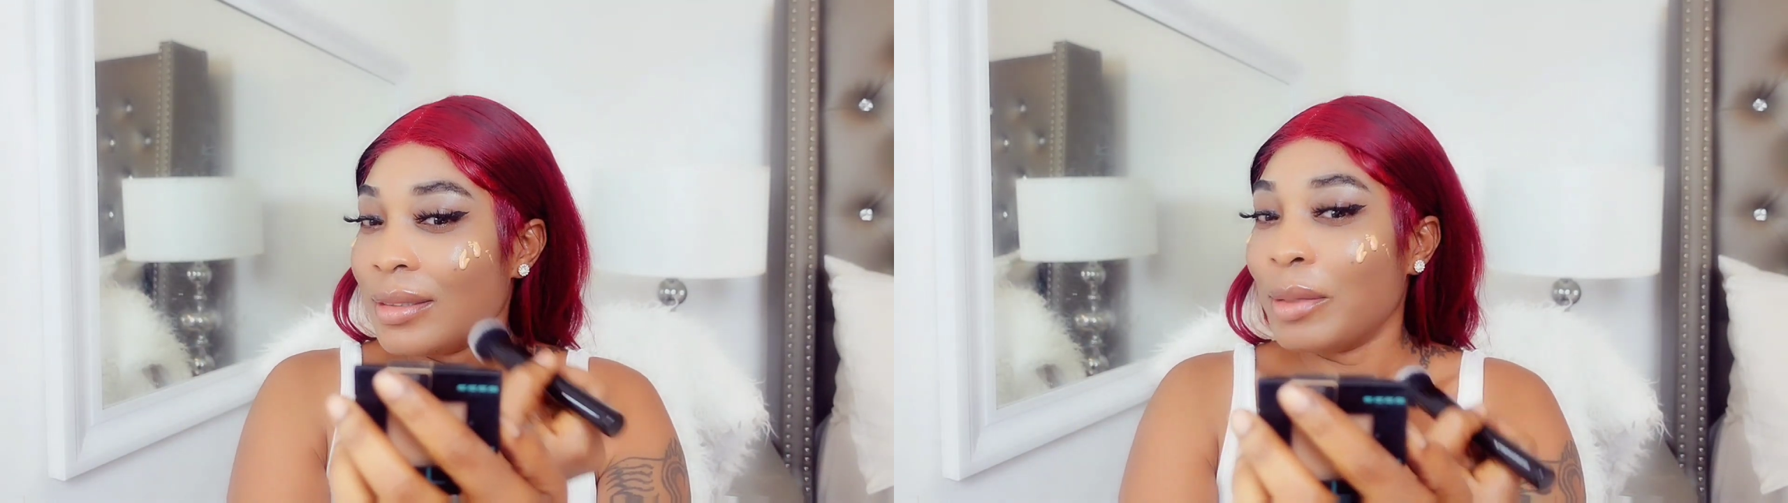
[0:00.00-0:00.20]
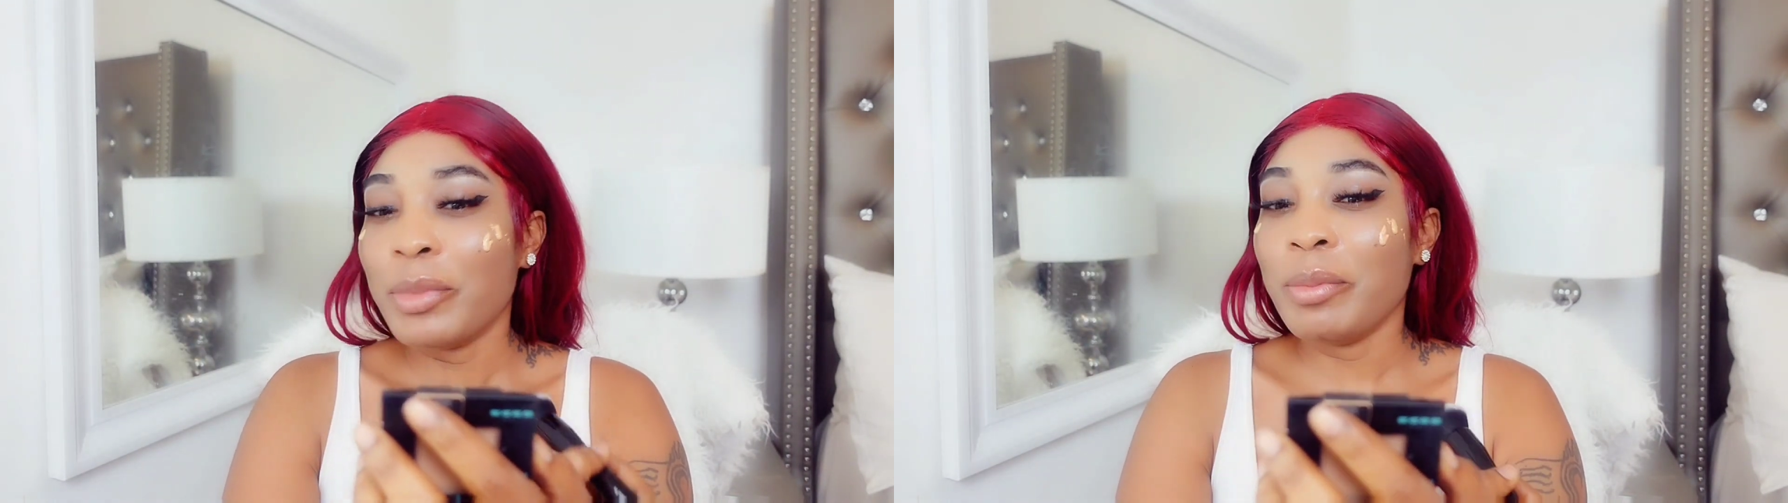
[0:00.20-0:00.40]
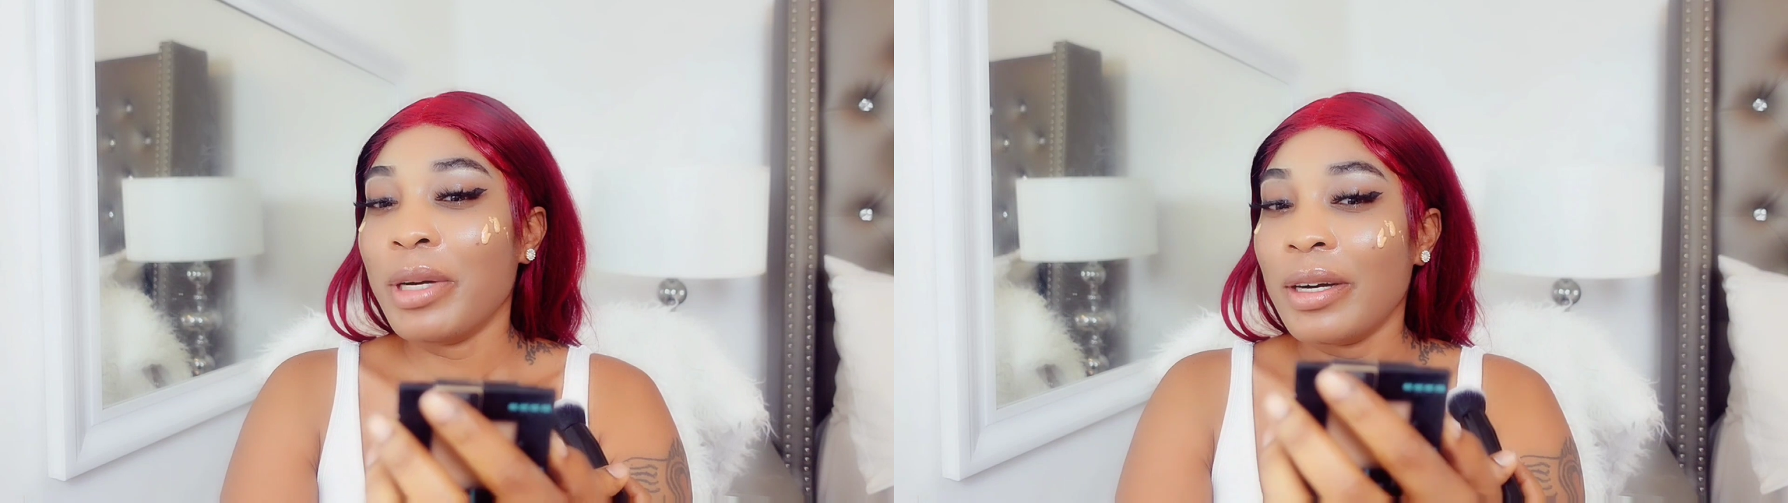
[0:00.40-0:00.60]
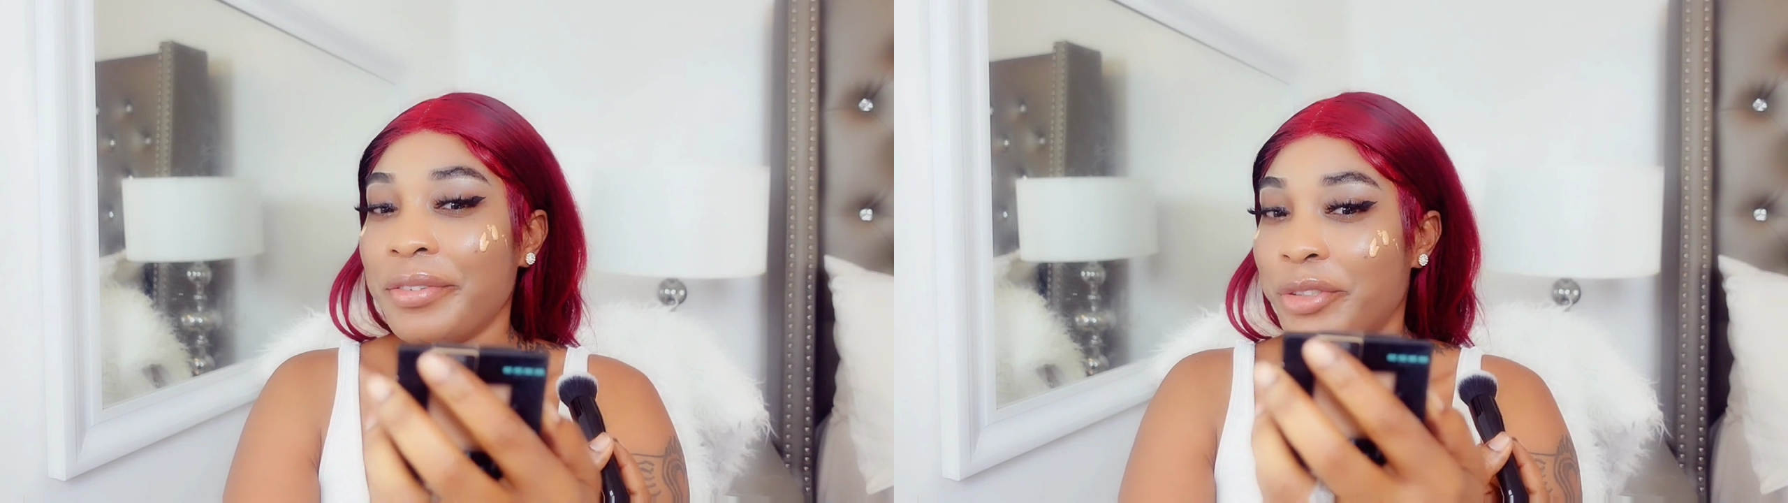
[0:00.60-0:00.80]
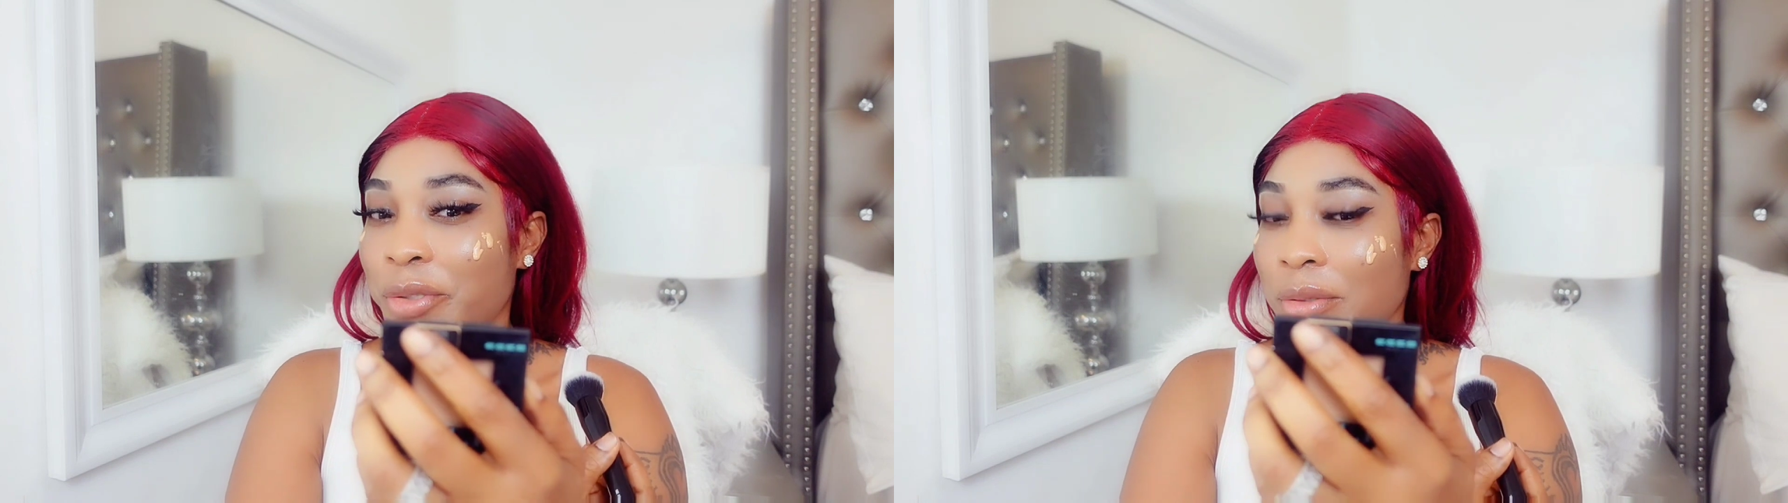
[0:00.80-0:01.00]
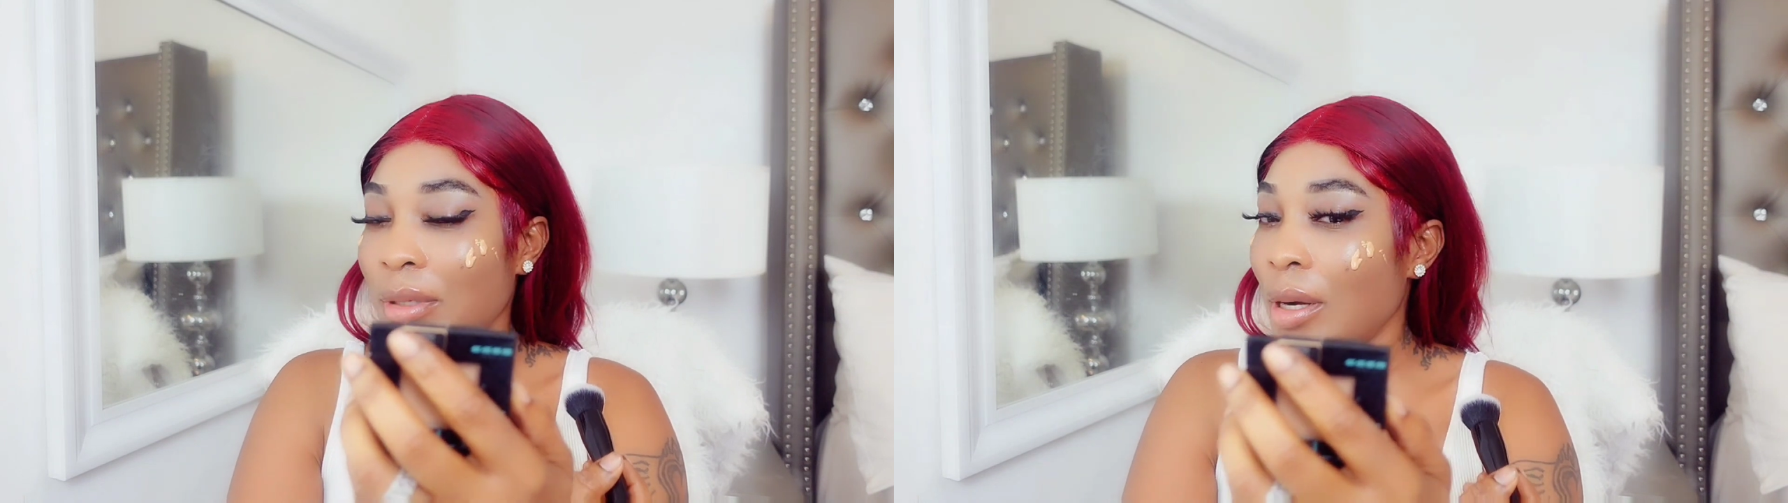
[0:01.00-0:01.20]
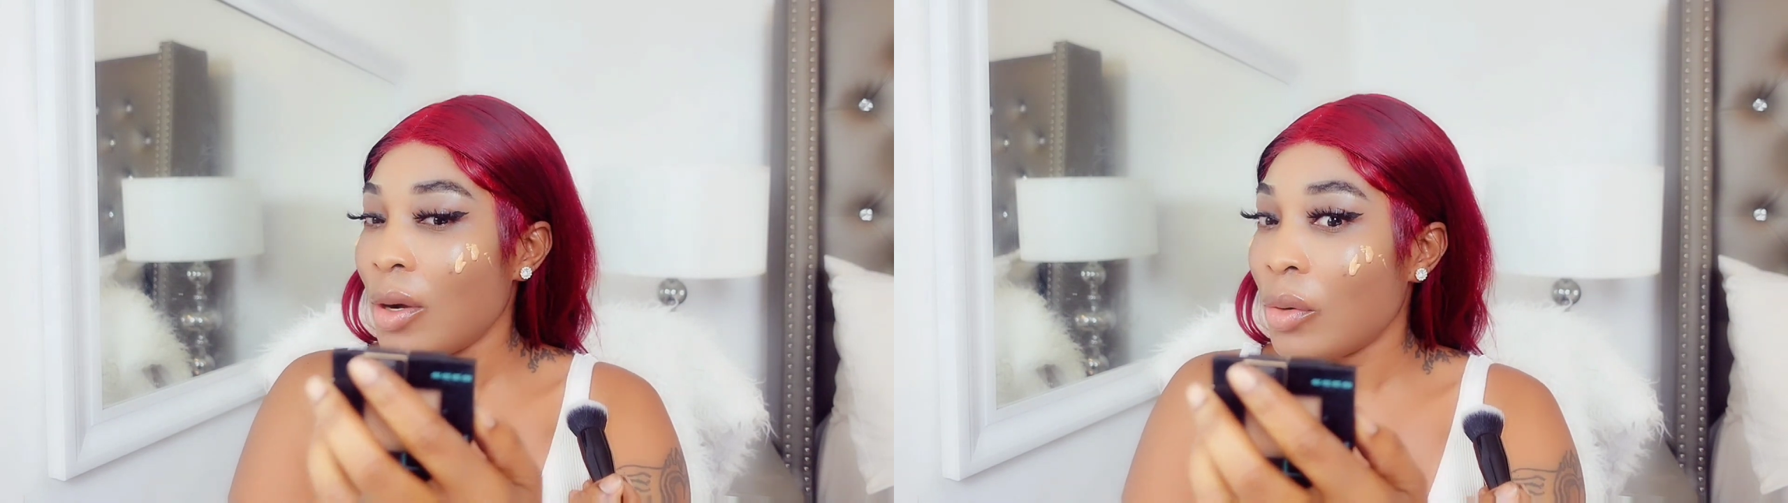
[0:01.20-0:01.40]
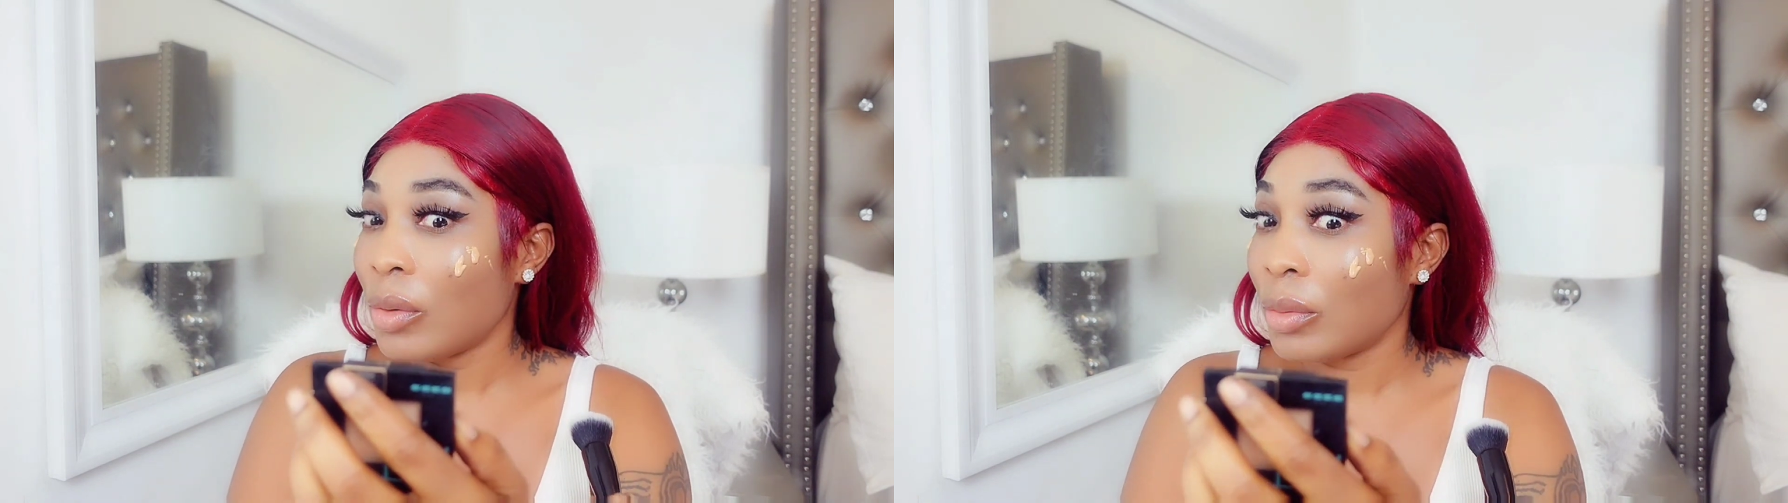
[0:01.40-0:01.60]
The moment of truth.
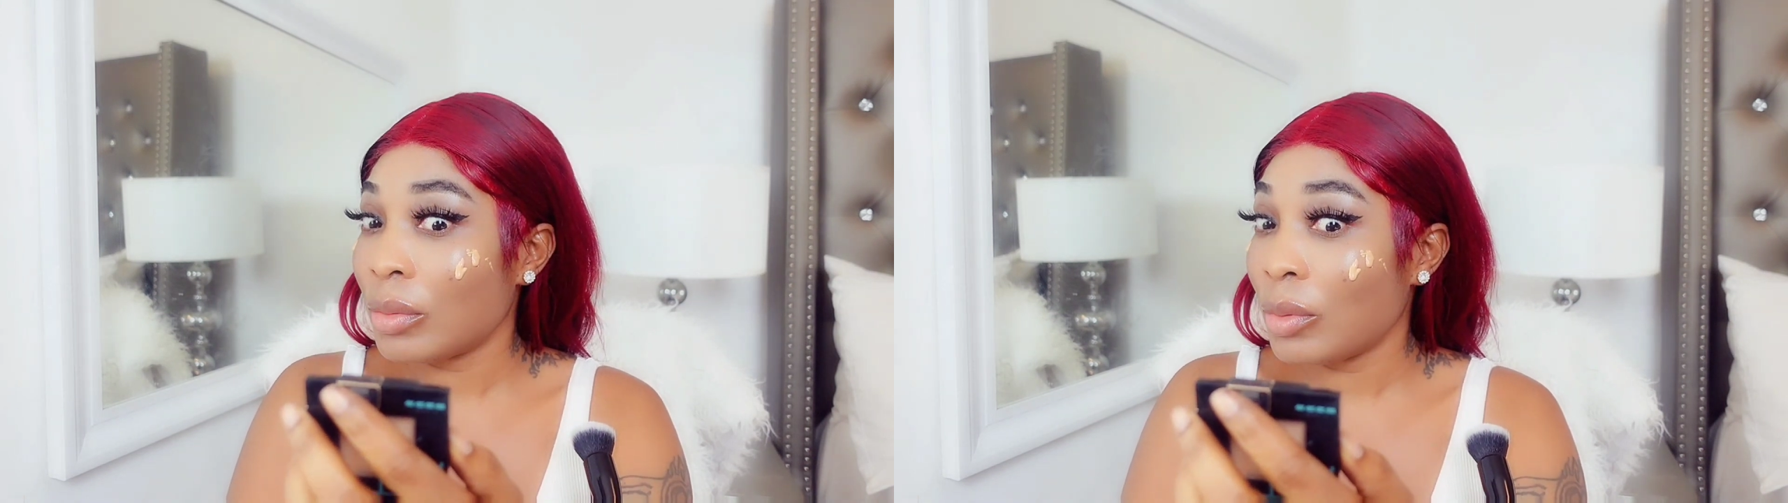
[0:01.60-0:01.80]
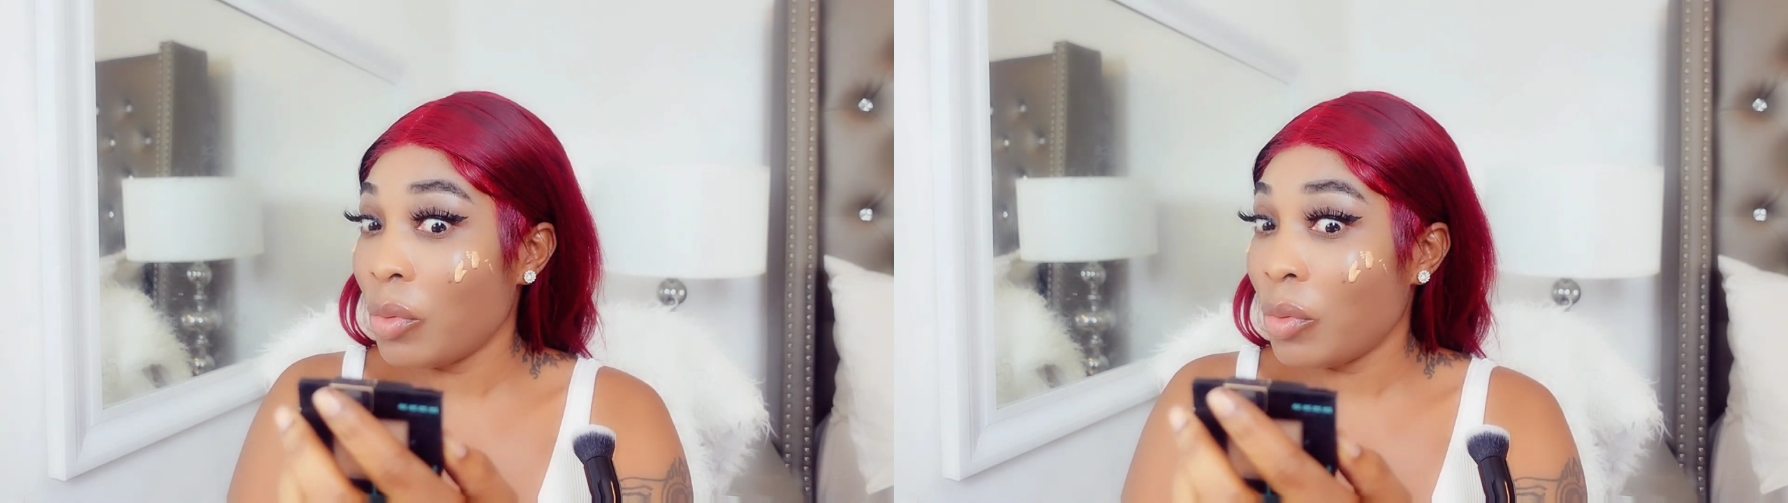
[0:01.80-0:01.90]
Oh,